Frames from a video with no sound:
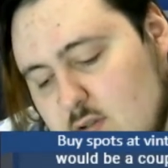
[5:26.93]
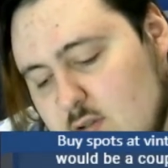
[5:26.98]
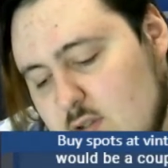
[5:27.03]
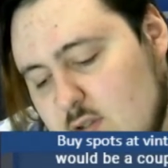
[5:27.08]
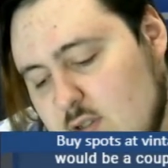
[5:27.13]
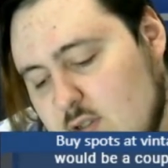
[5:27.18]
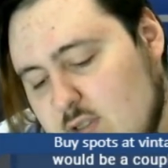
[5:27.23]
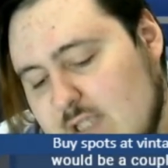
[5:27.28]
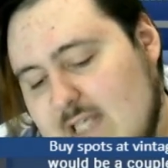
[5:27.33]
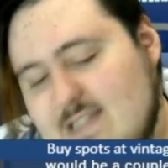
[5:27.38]

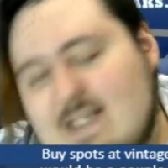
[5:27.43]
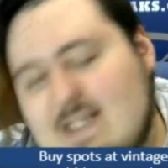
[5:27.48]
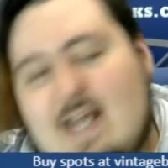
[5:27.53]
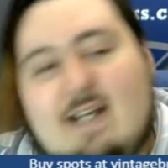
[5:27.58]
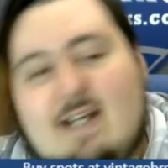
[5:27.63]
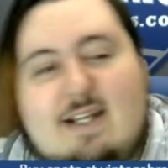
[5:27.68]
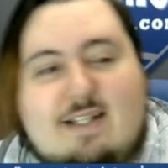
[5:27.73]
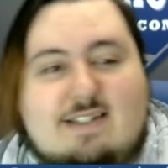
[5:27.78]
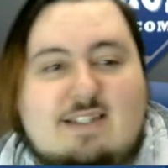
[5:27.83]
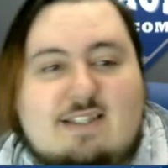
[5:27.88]
Less
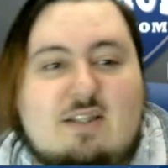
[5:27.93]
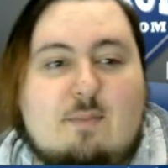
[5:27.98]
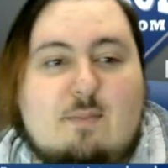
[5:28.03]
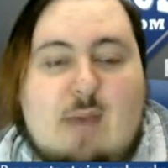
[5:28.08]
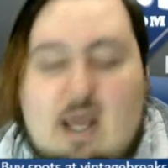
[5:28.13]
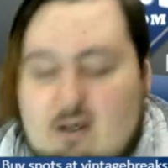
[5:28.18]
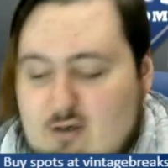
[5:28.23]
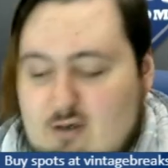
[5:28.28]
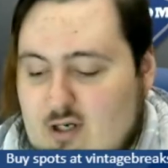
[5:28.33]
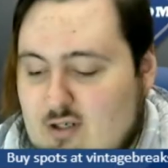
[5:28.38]
headaches in the
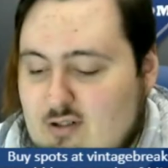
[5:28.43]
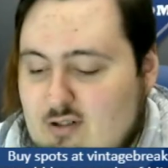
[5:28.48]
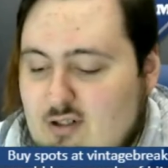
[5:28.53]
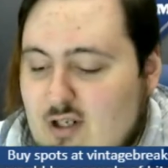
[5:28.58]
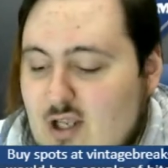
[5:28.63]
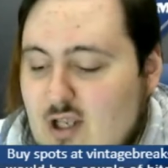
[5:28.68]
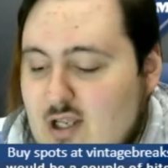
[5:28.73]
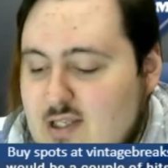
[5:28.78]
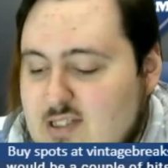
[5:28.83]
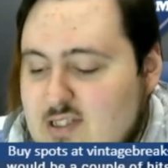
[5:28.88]
background.
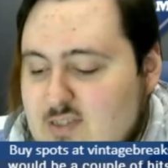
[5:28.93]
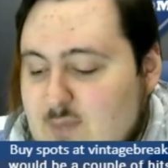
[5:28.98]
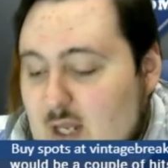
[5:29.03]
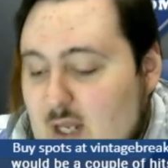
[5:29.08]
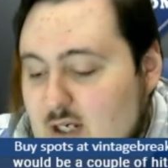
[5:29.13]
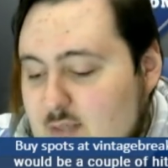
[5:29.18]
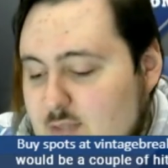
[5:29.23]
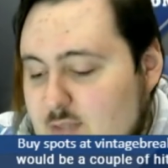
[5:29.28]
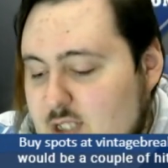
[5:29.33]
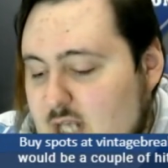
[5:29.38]
Spot
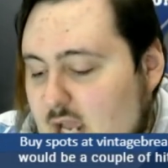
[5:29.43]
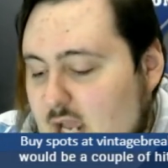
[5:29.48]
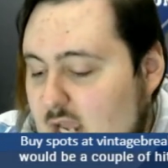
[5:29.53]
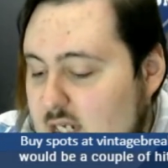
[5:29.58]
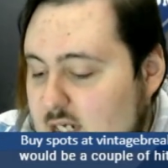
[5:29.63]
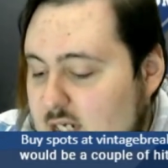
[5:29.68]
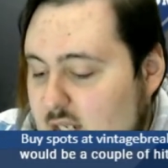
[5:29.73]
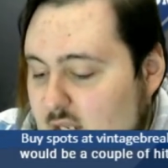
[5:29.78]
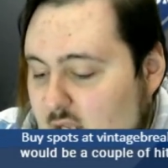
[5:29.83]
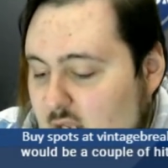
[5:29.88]
number
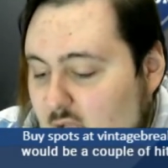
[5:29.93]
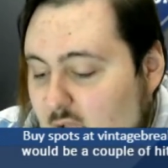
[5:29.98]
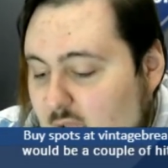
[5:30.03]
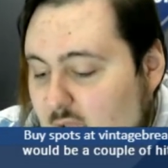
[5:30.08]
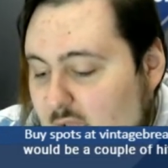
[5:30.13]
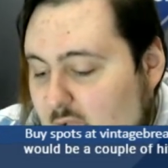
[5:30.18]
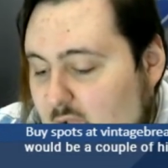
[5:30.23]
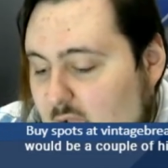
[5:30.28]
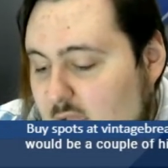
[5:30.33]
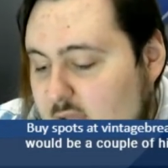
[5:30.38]
9,
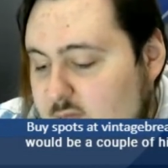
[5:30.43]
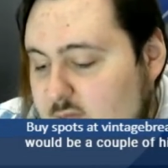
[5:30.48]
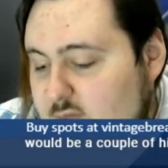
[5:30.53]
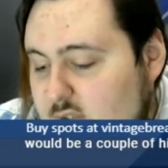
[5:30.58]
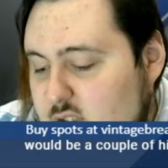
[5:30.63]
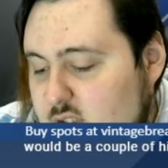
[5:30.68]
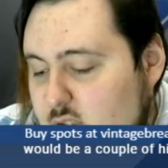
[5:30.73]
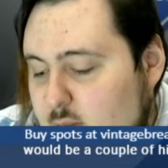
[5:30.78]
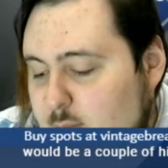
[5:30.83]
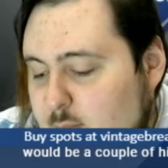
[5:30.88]

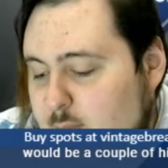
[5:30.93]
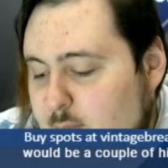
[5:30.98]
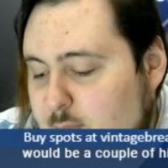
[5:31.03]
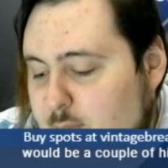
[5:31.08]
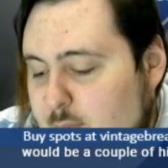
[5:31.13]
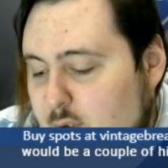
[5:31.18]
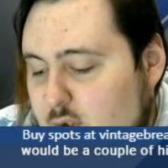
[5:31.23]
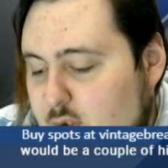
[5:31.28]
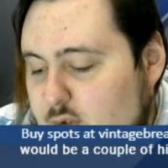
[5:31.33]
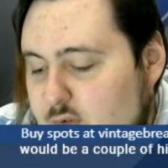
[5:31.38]
Ivan
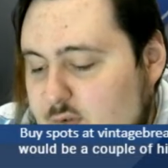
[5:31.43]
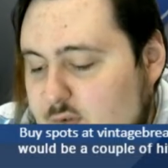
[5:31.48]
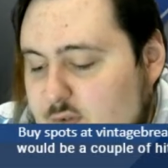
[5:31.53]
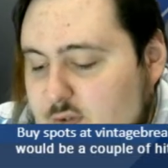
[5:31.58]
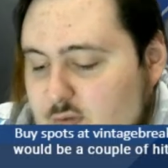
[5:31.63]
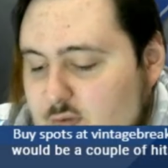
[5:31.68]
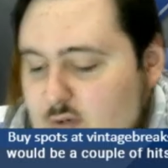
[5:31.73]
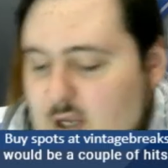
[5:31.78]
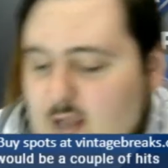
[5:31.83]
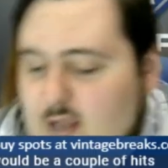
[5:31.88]

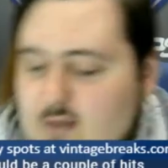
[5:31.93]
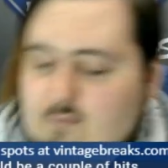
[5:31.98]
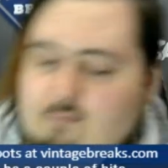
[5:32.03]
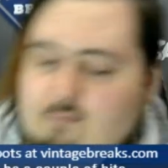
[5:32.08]
Boldarev.